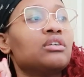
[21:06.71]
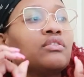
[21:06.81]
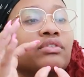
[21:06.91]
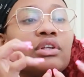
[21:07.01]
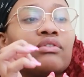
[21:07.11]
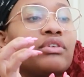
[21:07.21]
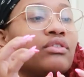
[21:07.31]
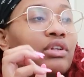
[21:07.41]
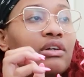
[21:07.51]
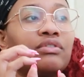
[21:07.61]
Fluffy,
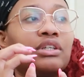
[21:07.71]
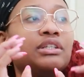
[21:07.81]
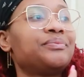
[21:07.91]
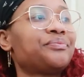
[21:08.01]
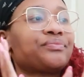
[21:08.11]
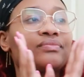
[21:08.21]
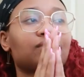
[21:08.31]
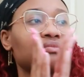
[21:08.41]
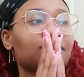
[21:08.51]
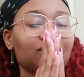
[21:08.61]
fluffy.
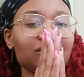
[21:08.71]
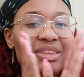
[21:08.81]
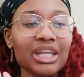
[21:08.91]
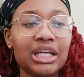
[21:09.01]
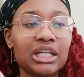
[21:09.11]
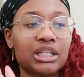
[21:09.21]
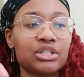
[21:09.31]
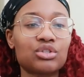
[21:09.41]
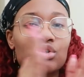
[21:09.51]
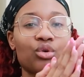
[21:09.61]
It
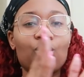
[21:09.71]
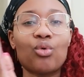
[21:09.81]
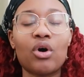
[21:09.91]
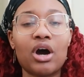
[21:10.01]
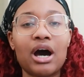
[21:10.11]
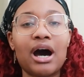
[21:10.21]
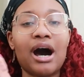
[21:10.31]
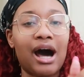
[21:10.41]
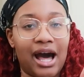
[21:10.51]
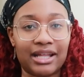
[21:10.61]
is too
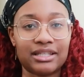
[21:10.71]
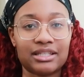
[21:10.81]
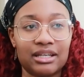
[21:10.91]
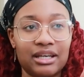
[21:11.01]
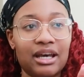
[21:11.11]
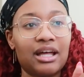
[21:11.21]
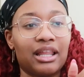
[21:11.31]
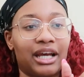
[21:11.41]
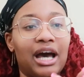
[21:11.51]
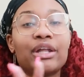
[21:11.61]
hot.
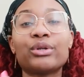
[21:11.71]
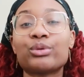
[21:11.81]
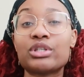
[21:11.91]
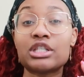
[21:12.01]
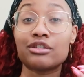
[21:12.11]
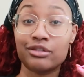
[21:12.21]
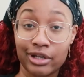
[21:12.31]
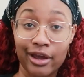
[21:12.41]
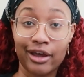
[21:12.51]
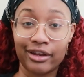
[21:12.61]
Like, I
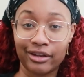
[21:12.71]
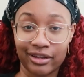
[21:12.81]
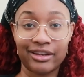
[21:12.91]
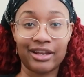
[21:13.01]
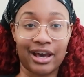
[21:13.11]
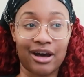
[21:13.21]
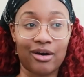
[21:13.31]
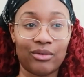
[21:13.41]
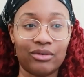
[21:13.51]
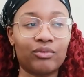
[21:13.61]
understand
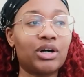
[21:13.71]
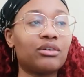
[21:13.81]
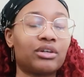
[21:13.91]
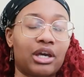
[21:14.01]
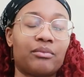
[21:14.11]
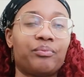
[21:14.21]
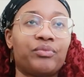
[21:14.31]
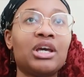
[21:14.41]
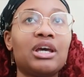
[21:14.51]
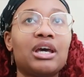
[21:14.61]
now. Well, okay.
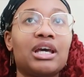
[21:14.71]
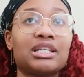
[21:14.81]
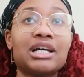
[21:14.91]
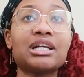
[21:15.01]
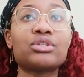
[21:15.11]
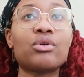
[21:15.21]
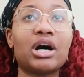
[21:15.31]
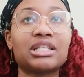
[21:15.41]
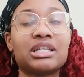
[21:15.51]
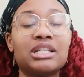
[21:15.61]
It's not too
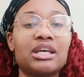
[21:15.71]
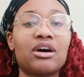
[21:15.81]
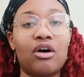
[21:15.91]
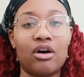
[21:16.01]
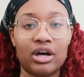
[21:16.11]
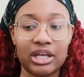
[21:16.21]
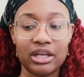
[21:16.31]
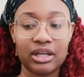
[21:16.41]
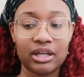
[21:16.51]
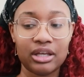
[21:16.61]
hot to knit on
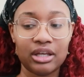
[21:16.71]
it.